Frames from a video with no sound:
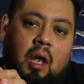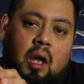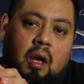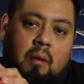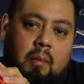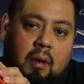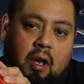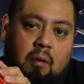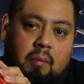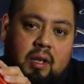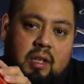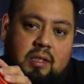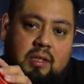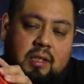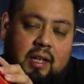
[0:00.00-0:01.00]
um,
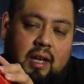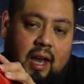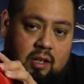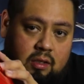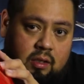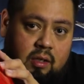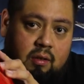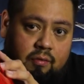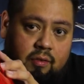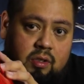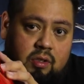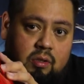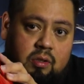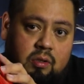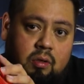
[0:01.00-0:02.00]
helmets, the the
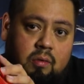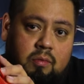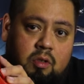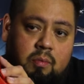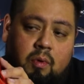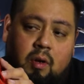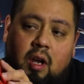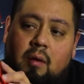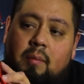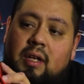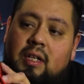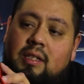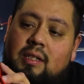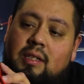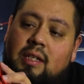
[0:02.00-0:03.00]
official Stormtrooper helmets.